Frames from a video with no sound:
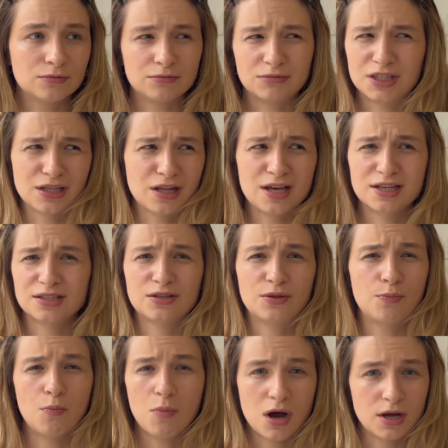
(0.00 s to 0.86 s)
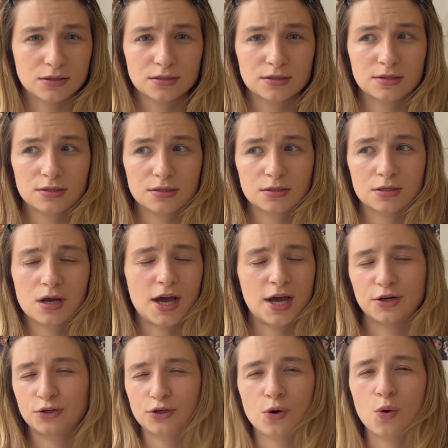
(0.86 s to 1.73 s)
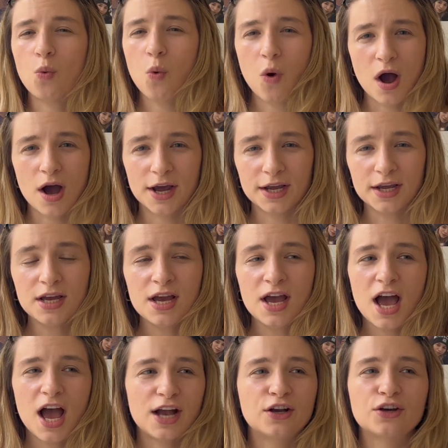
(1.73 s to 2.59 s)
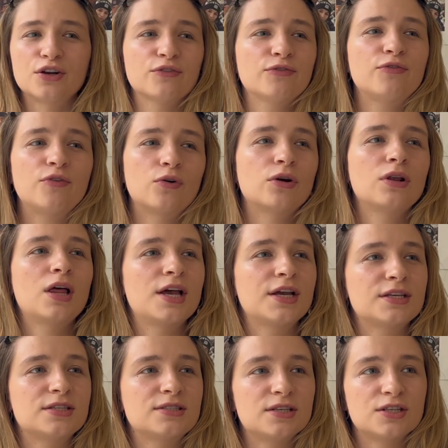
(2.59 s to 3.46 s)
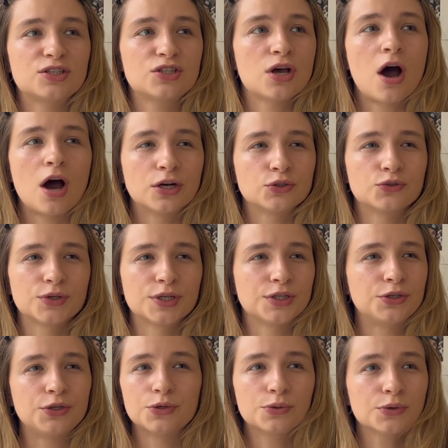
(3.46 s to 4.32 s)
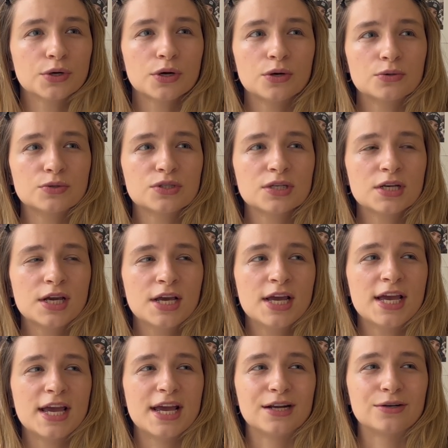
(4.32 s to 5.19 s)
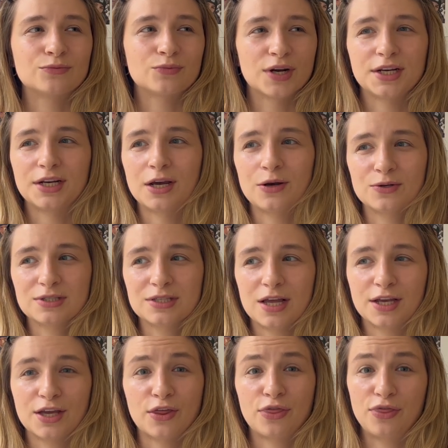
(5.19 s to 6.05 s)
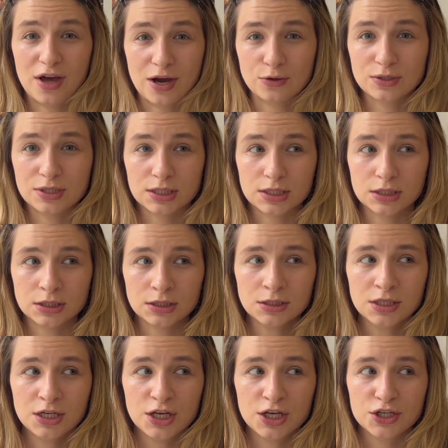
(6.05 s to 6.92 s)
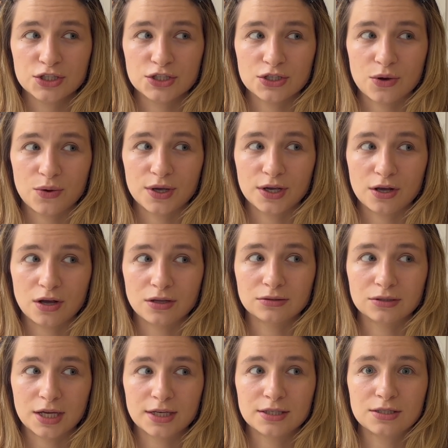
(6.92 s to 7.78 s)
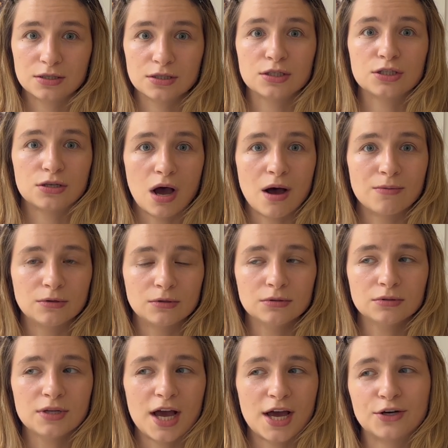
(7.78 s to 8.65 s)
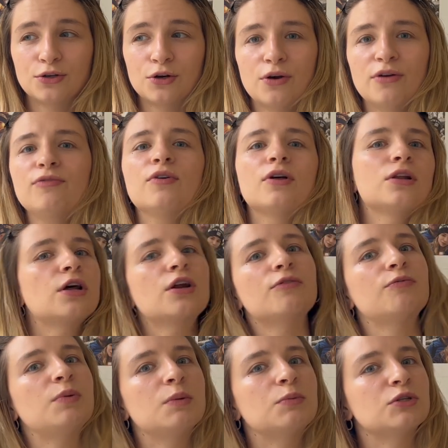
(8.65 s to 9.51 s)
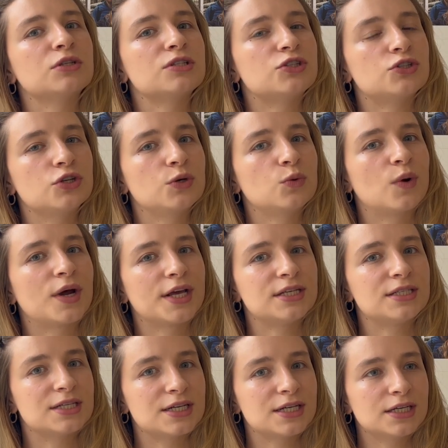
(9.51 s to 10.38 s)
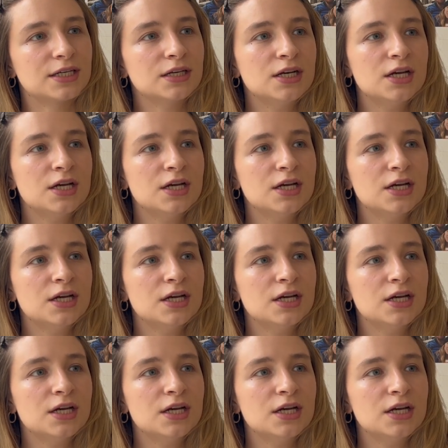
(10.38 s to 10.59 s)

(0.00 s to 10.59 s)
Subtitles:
the last months. I don't know why. I got it for like 600 euros, and right now it's like 1,000. So it got like to the double. I don't know if a lot of people is doing what I did.